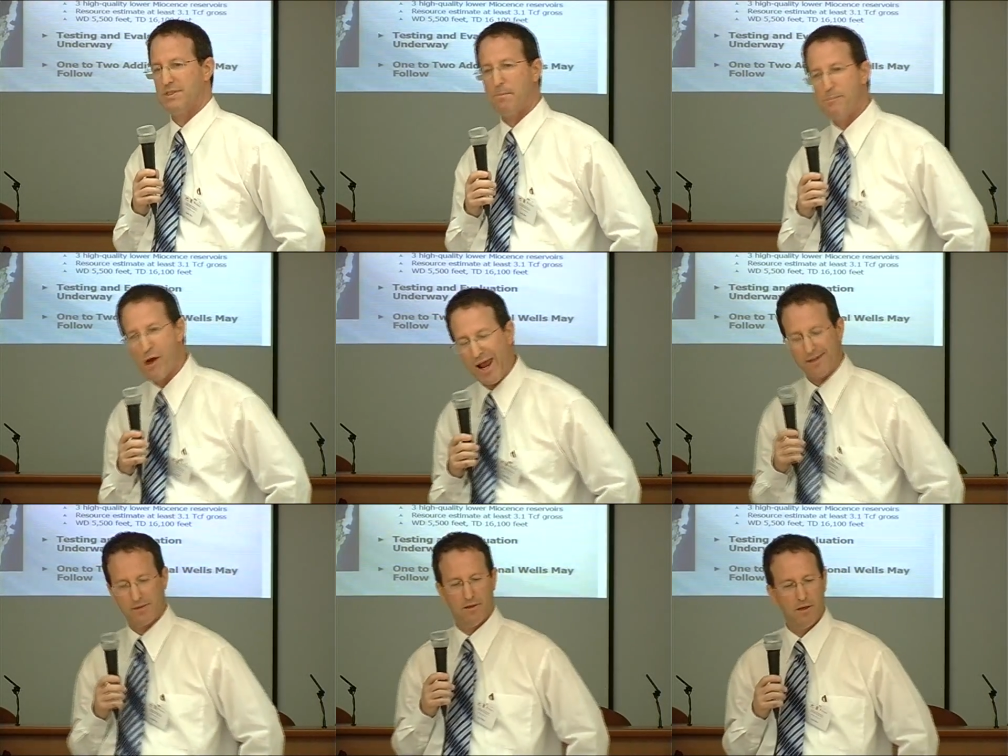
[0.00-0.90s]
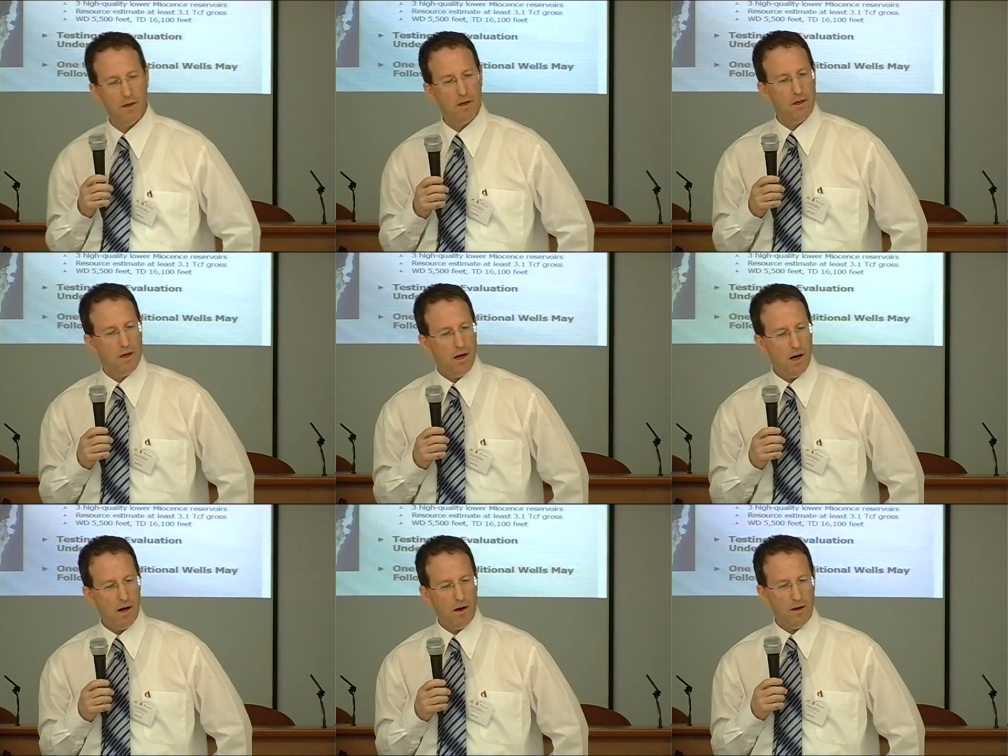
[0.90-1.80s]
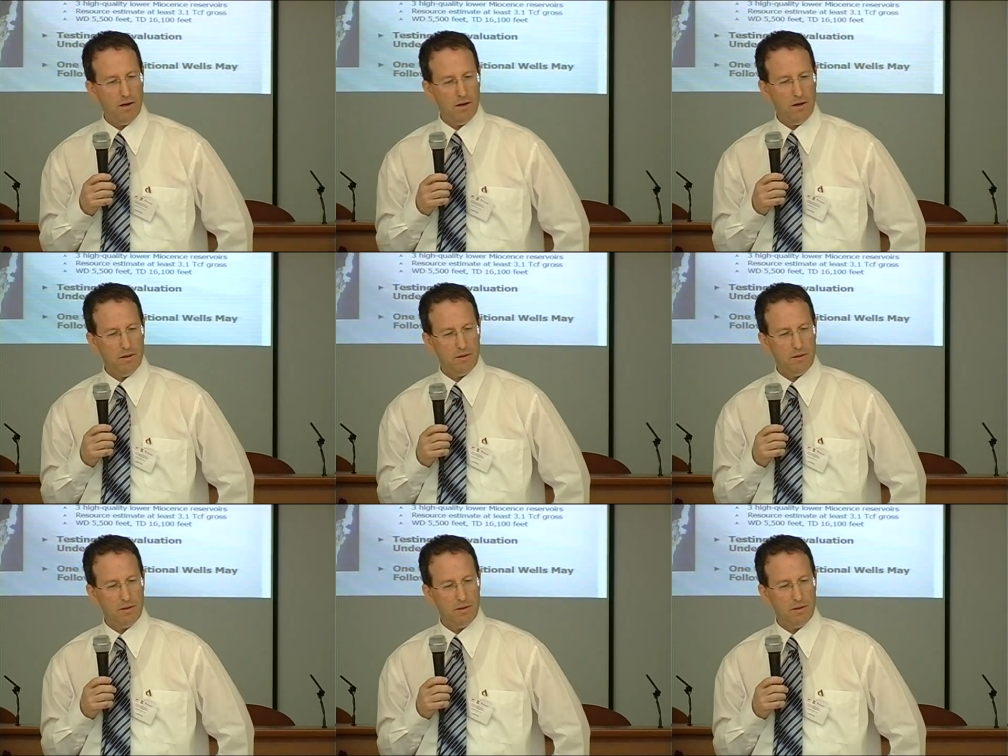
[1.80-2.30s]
Cyprus, uh,